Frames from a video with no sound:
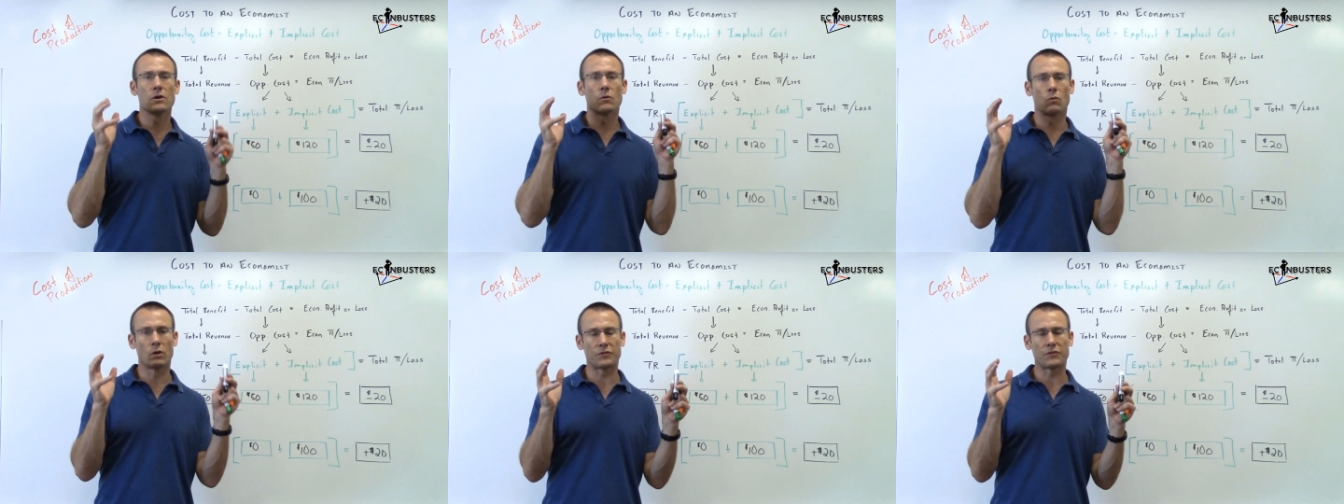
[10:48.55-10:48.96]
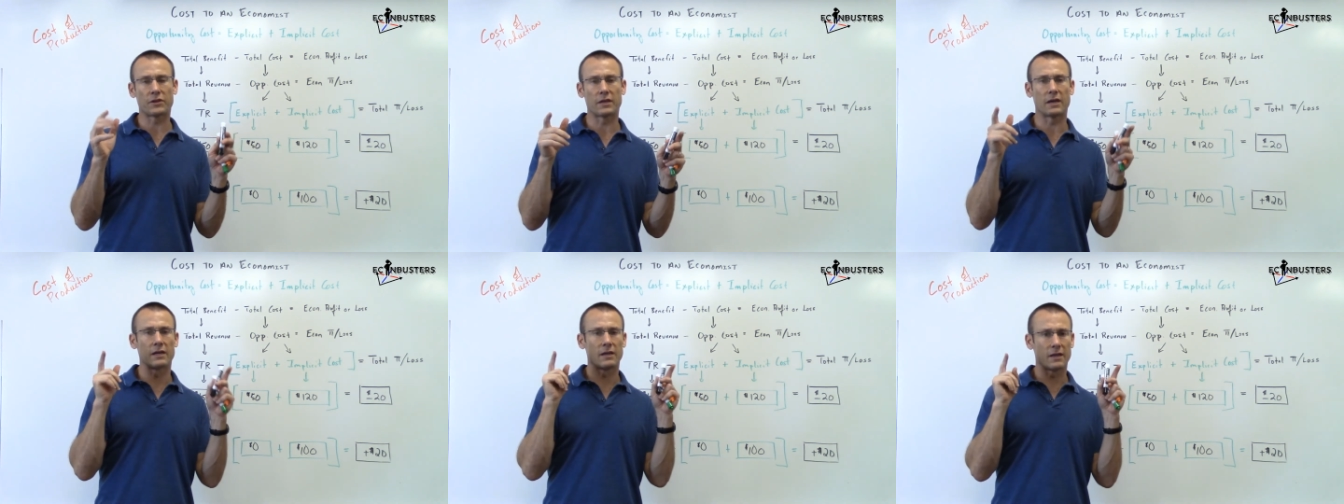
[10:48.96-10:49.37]
Once
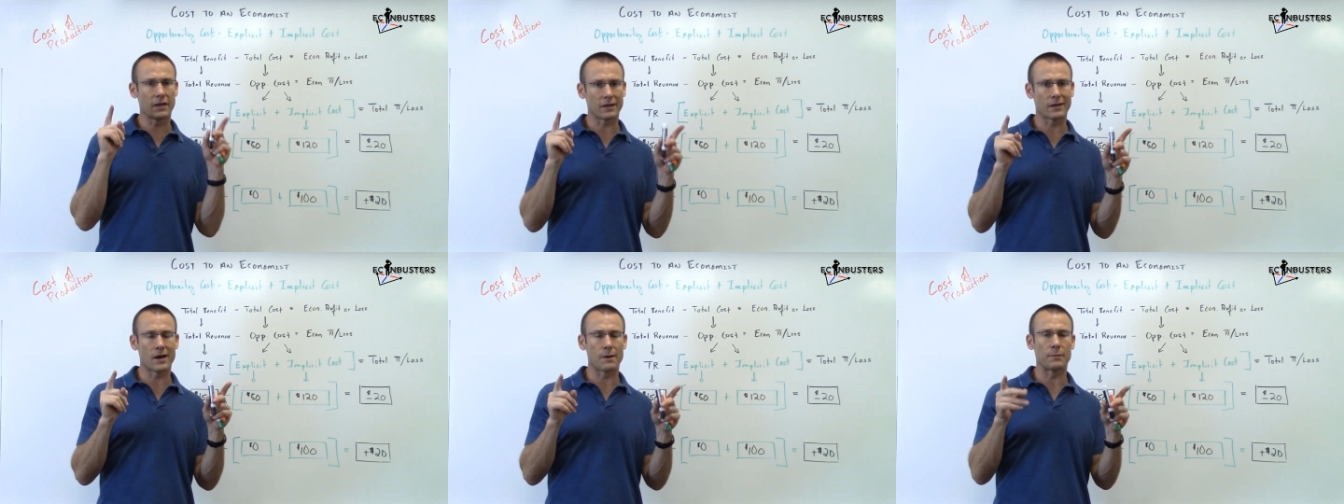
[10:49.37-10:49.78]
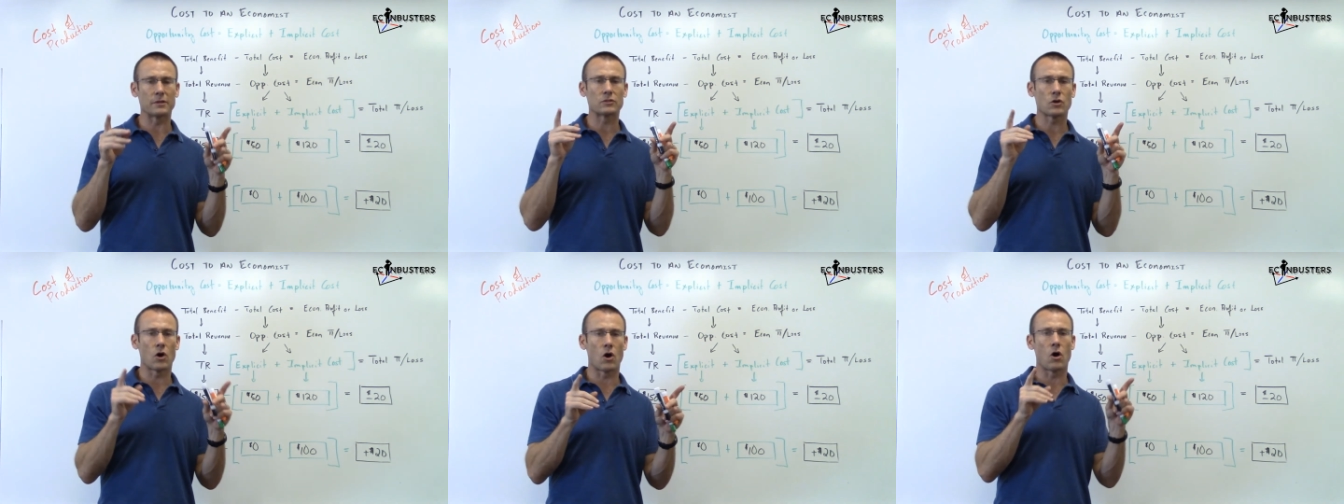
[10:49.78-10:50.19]
again,
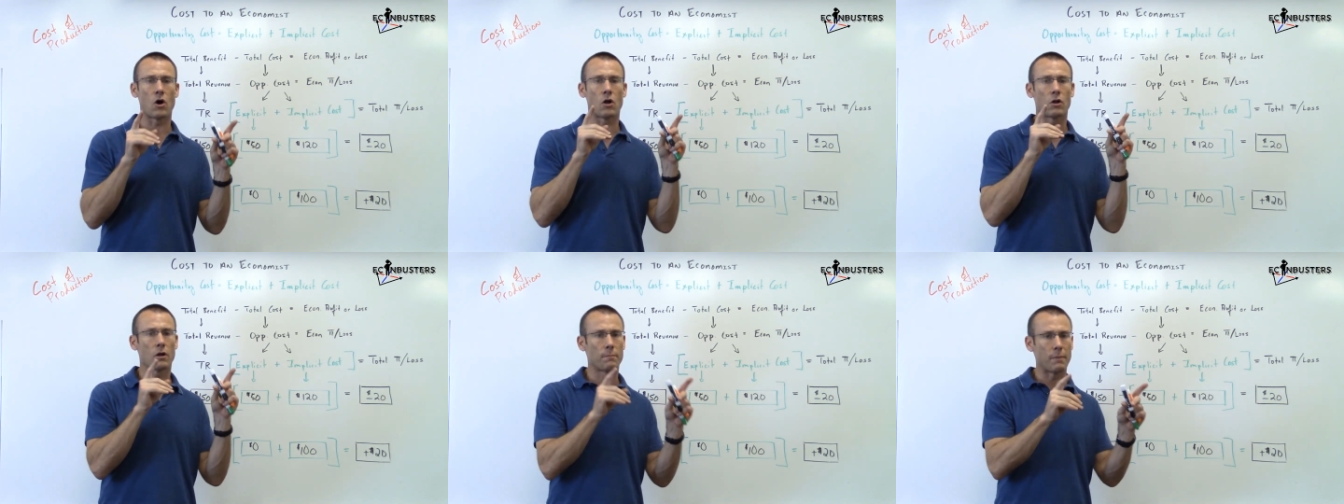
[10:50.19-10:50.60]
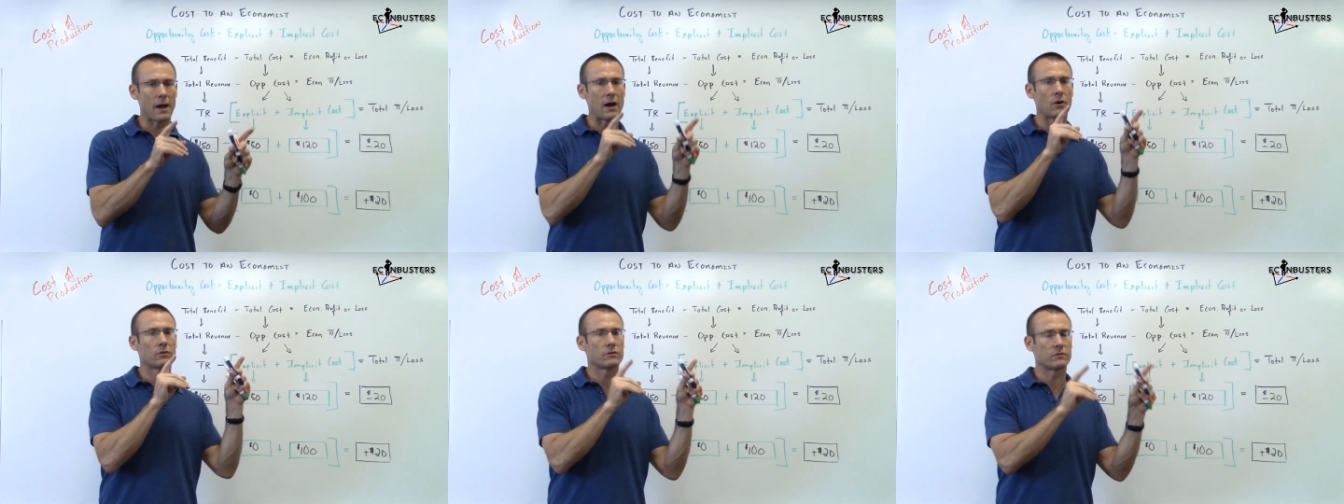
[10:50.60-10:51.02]
economics, all
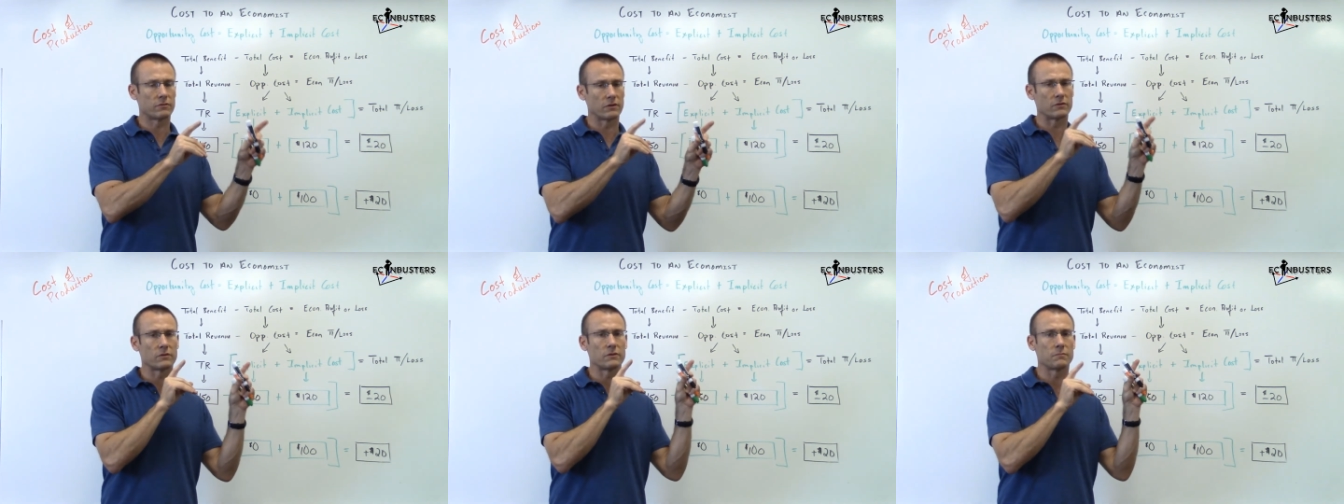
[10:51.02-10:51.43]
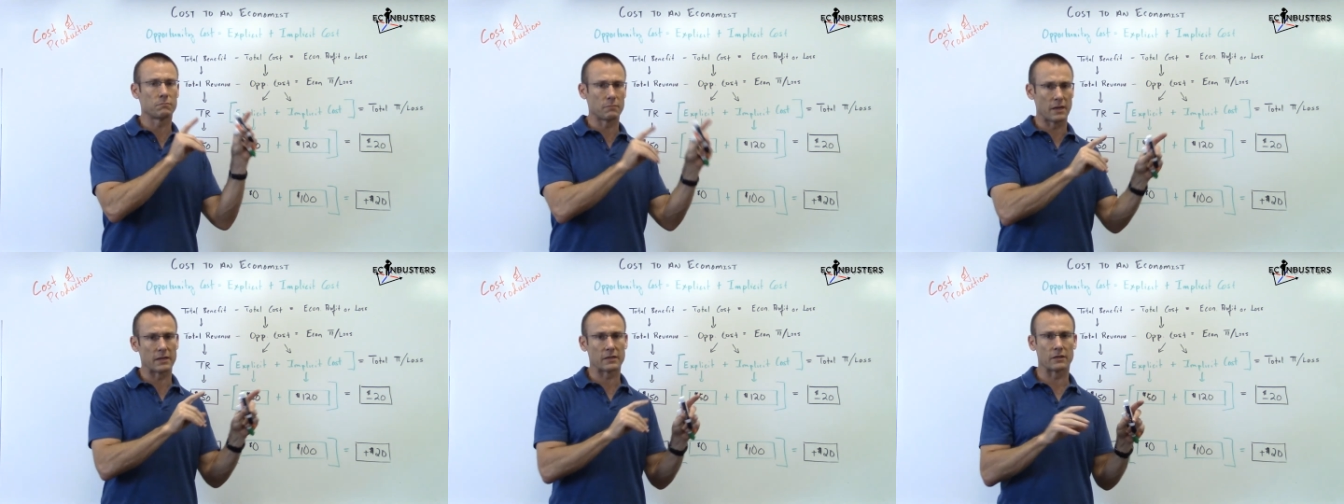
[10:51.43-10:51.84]
about decision
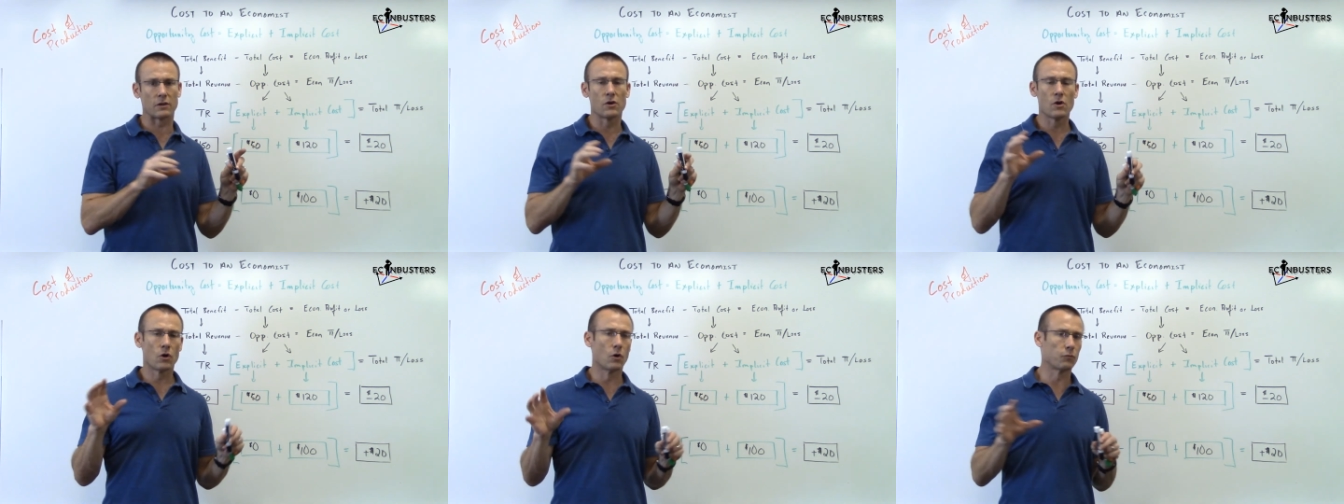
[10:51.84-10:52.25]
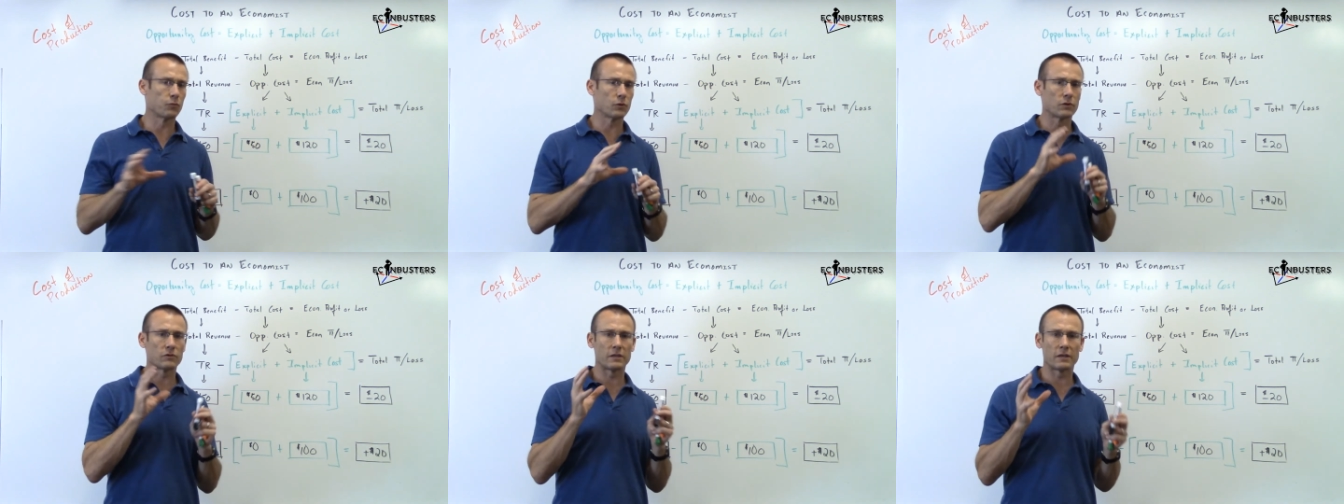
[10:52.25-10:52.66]
making.
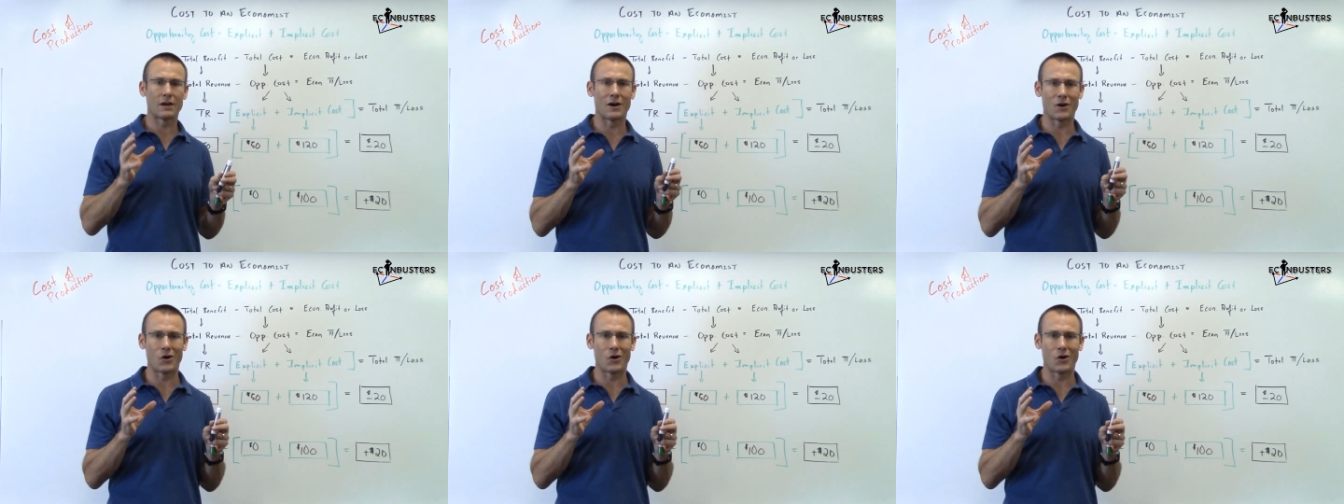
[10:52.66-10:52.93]
Hopefully, you see how